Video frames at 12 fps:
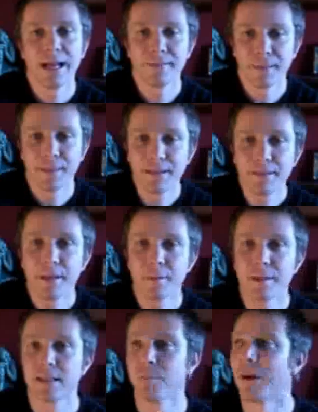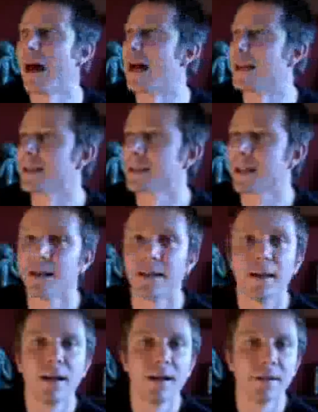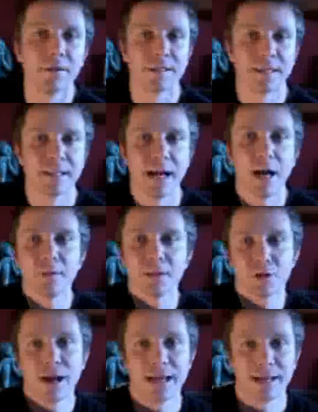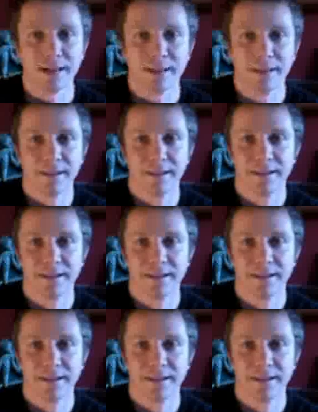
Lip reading: And then there is the mass. There is a guy on the train.